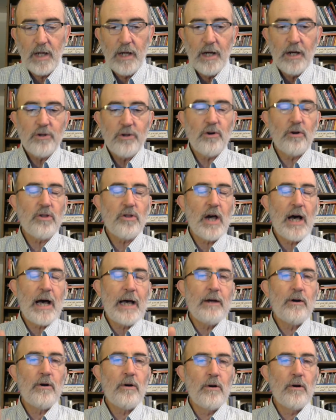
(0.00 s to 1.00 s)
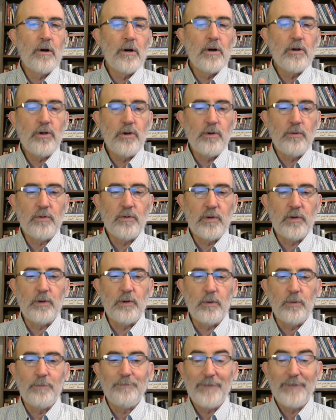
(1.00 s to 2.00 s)
Church, I urge you
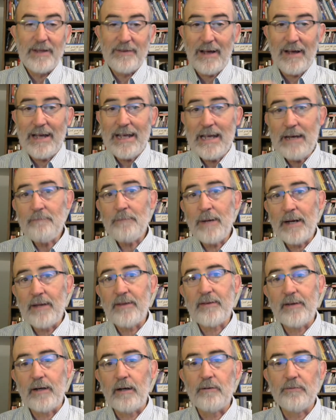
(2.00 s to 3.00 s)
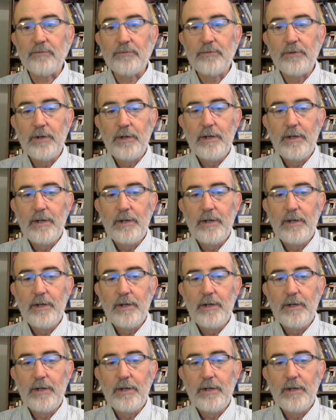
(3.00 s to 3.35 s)
to, as I am myself,